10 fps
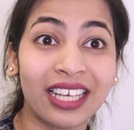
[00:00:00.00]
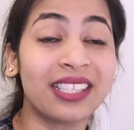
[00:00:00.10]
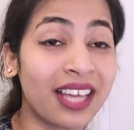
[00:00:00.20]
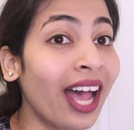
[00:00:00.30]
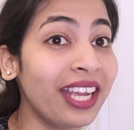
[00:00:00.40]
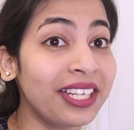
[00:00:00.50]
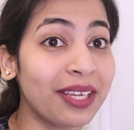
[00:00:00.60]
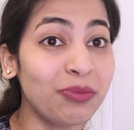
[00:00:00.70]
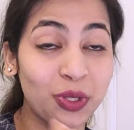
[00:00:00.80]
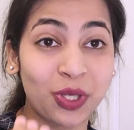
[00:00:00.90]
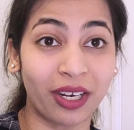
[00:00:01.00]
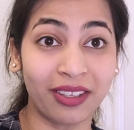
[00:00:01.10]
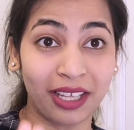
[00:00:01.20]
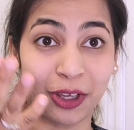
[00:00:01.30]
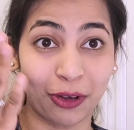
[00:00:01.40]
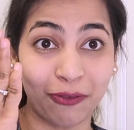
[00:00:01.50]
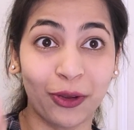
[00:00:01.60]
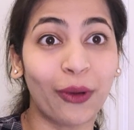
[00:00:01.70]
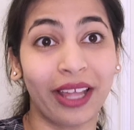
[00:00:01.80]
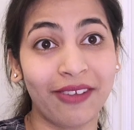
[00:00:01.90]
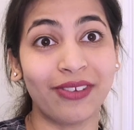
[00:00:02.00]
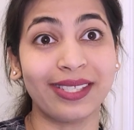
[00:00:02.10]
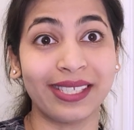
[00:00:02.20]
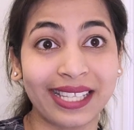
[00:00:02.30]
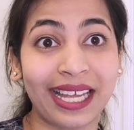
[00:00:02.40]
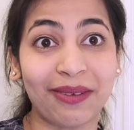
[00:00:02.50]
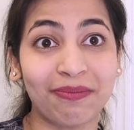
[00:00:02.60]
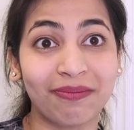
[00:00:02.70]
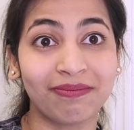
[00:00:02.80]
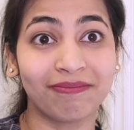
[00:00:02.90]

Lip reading: It's high time you start thinking of your life as the same.